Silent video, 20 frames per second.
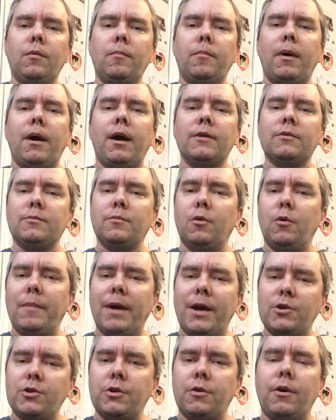possible
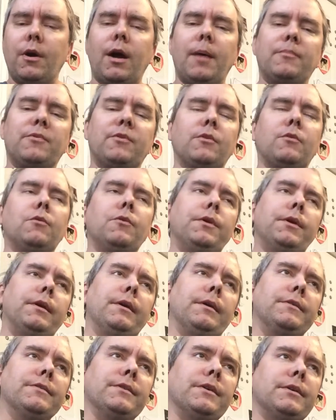imaginary obstacle
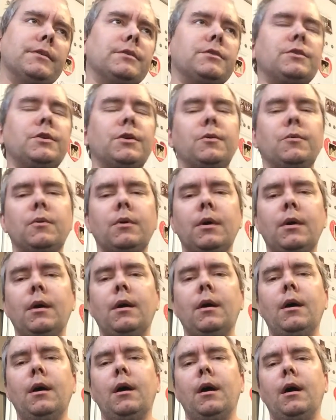didn't exist. So
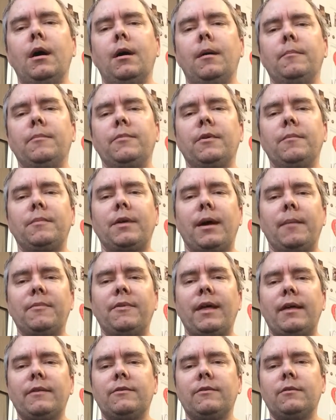sometimes
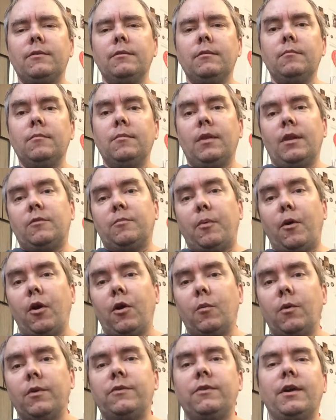that's
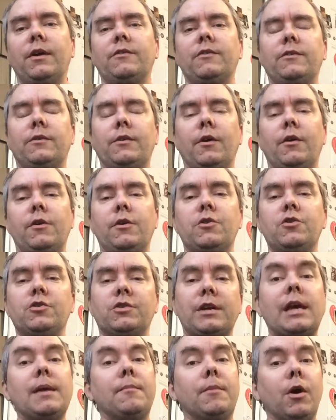part of what's necessary to
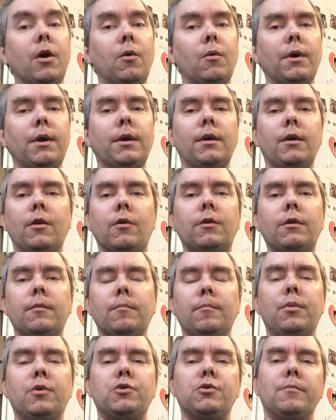just keep going, to
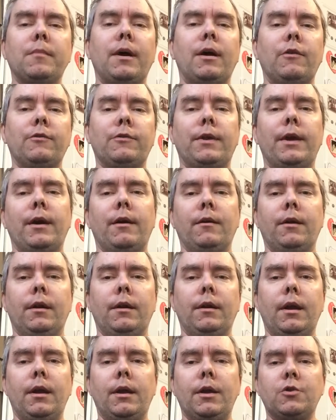put your miles down
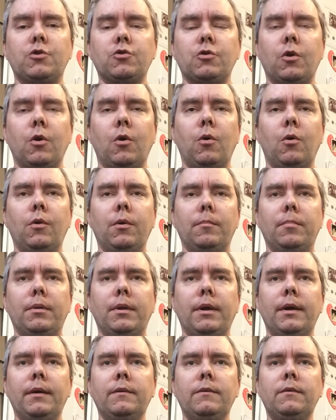and get your goal in
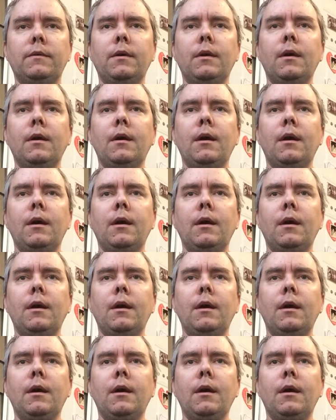place.